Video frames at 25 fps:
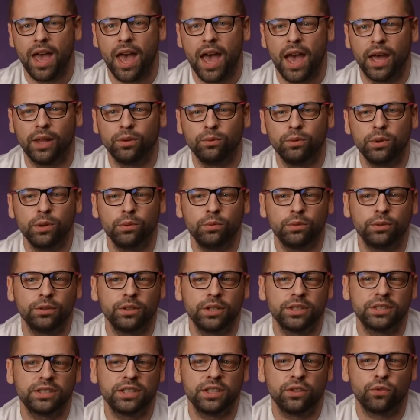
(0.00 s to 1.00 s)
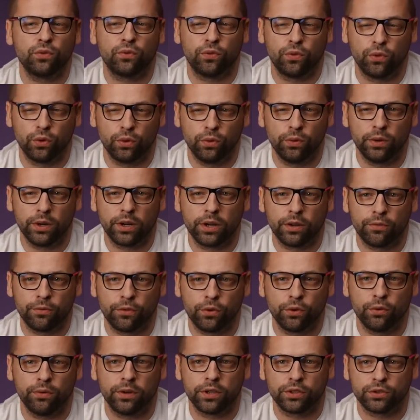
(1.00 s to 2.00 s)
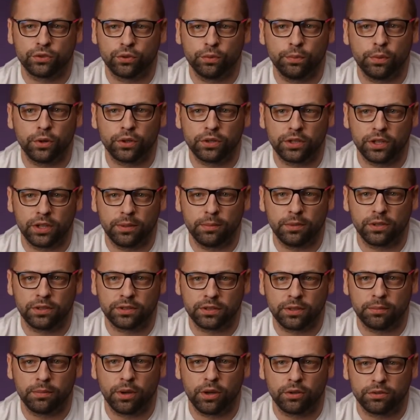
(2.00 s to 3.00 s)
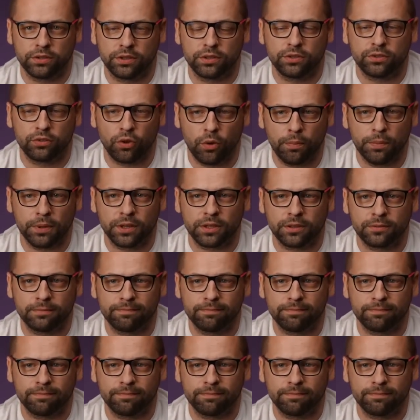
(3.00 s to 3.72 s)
and we will receive fewer and fewer support emails about this topic.